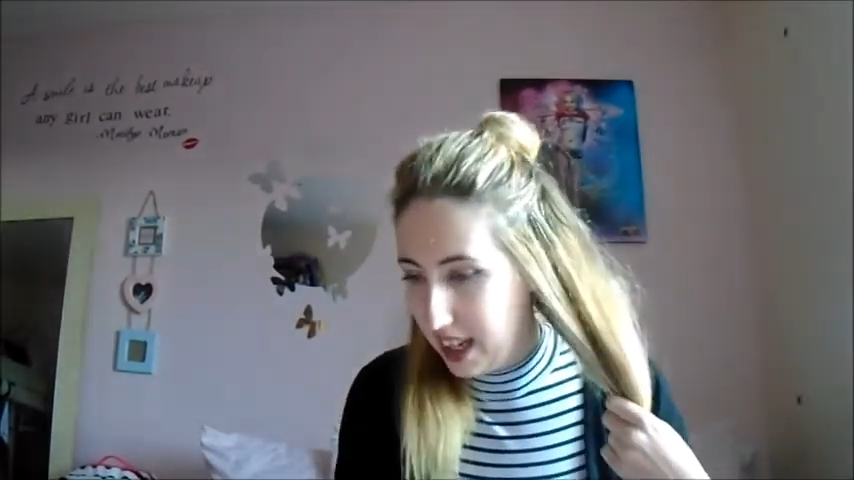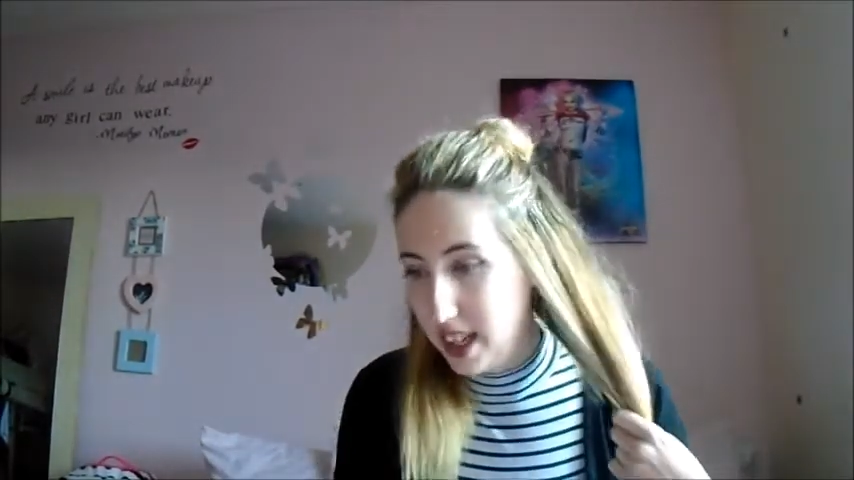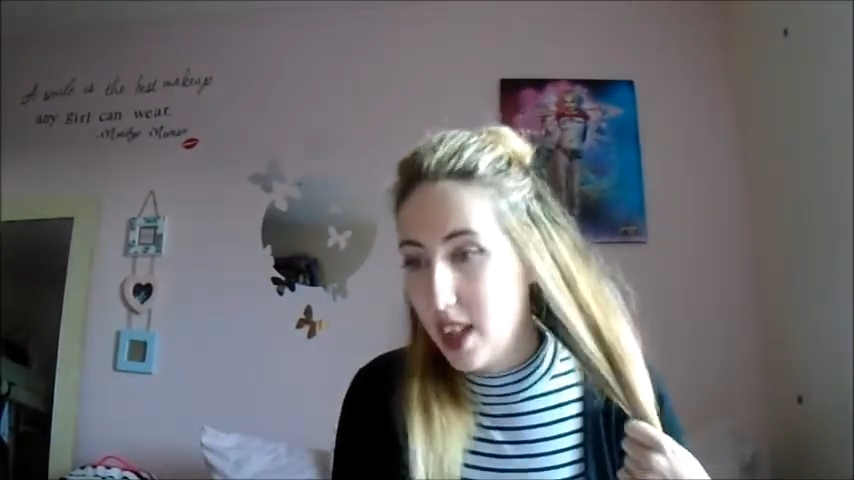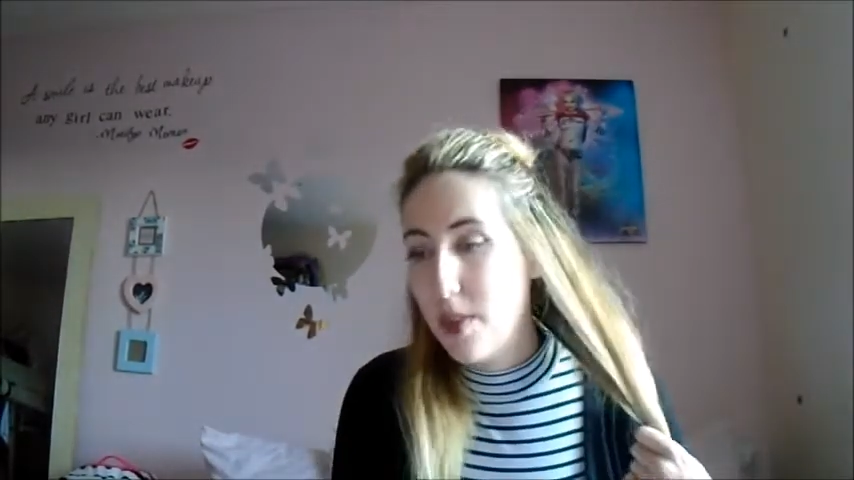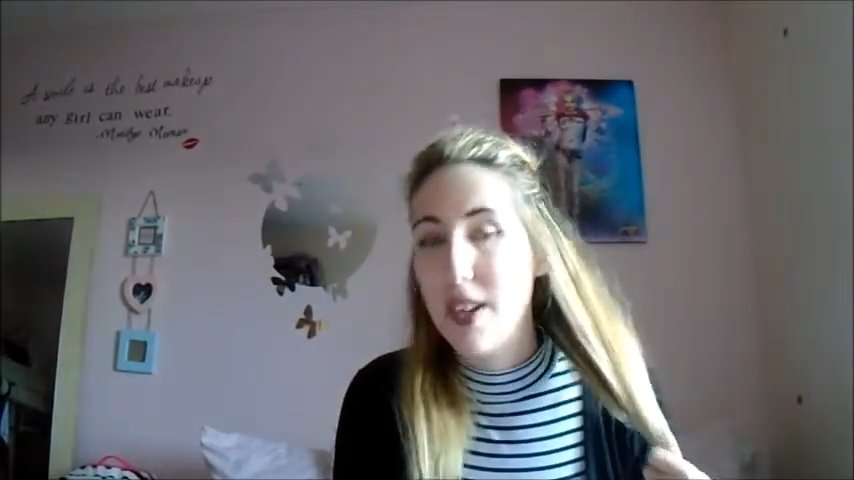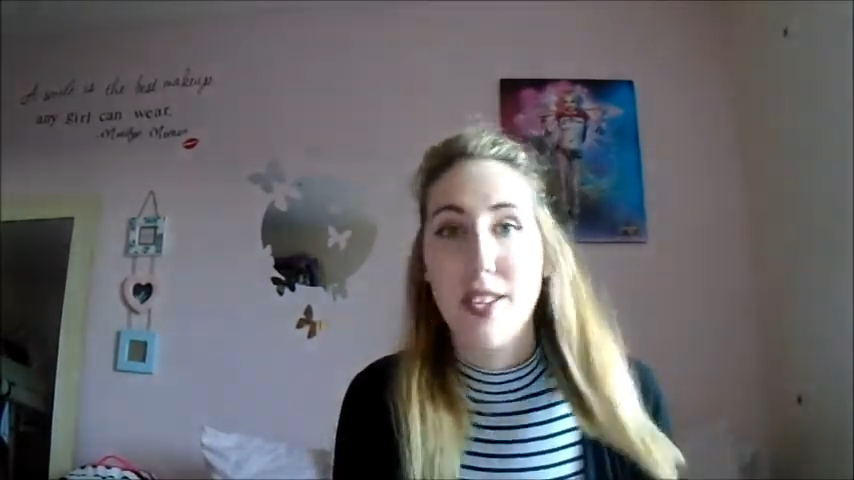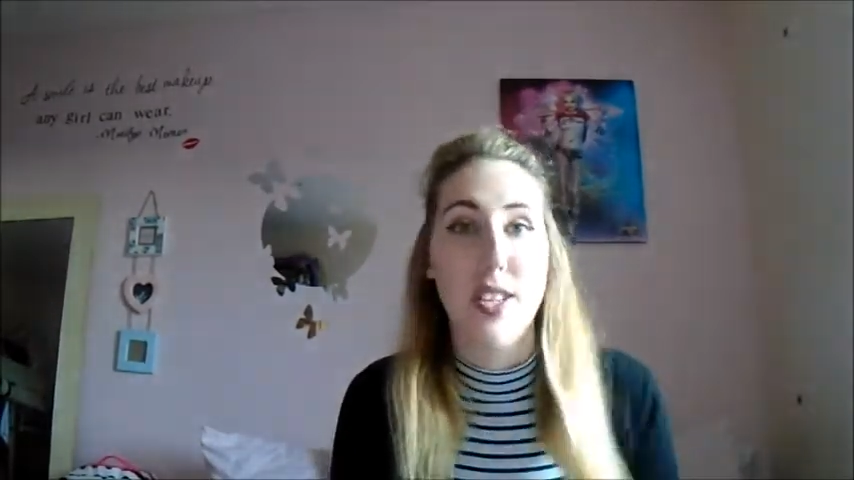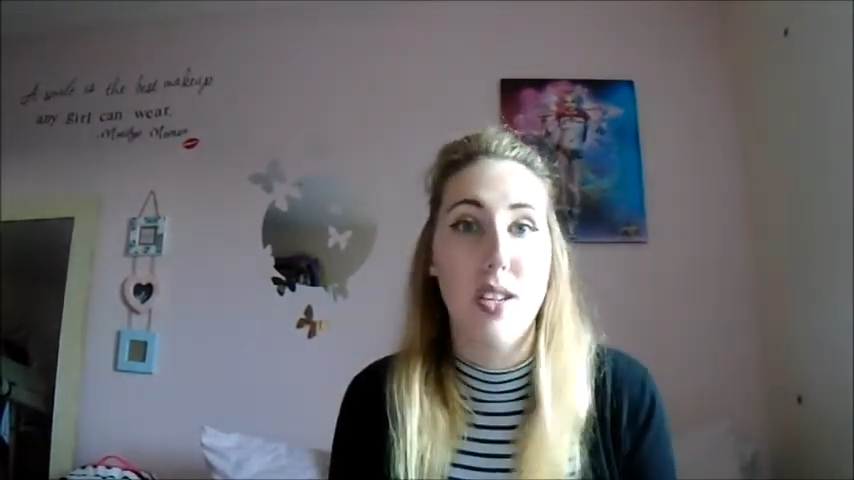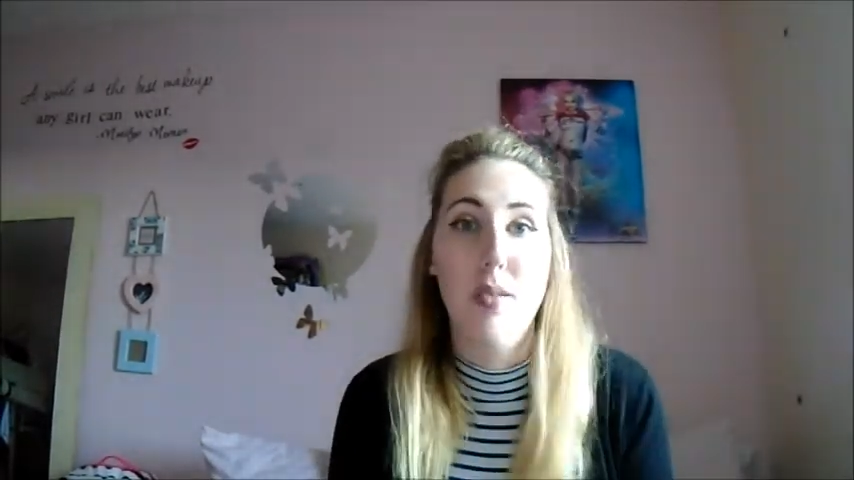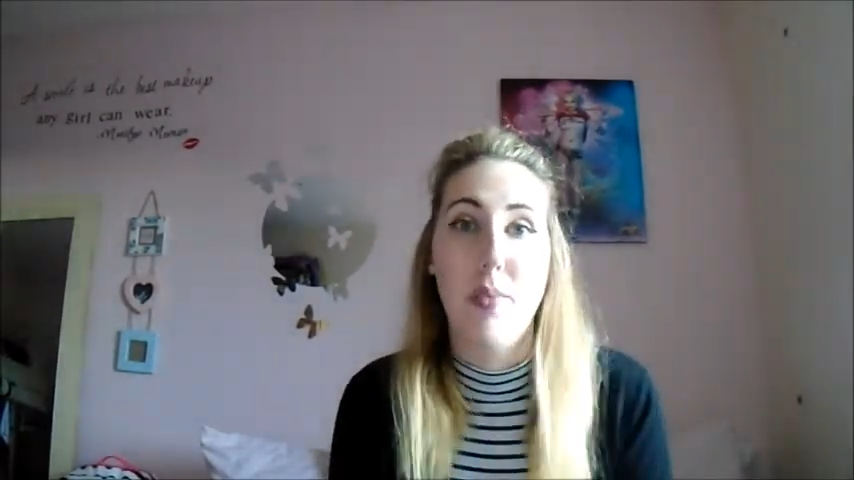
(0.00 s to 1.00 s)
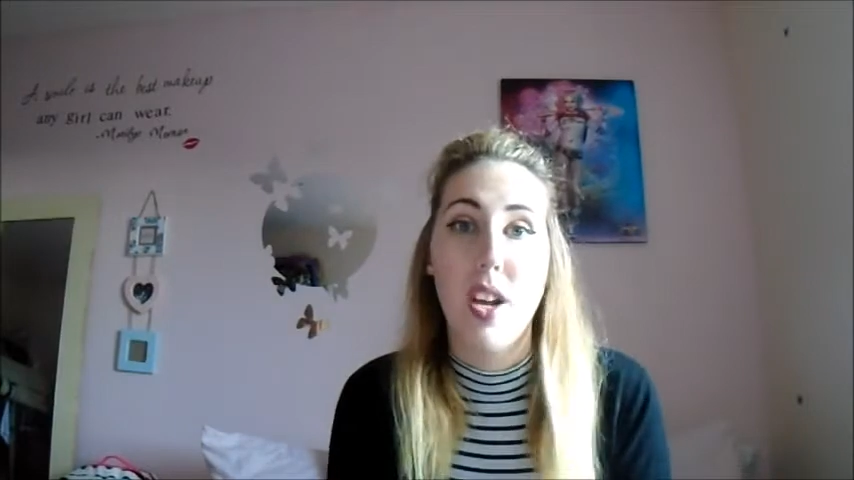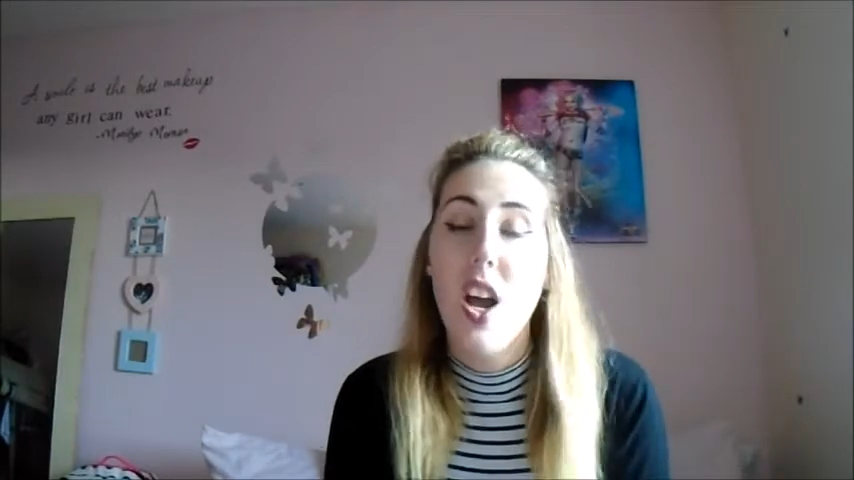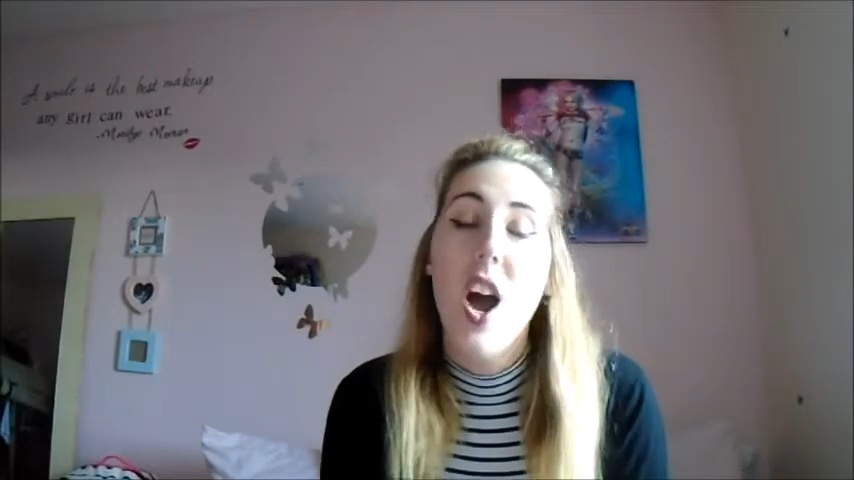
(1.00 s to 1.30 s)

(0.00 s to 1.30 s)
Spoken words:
because otherwise it's going to be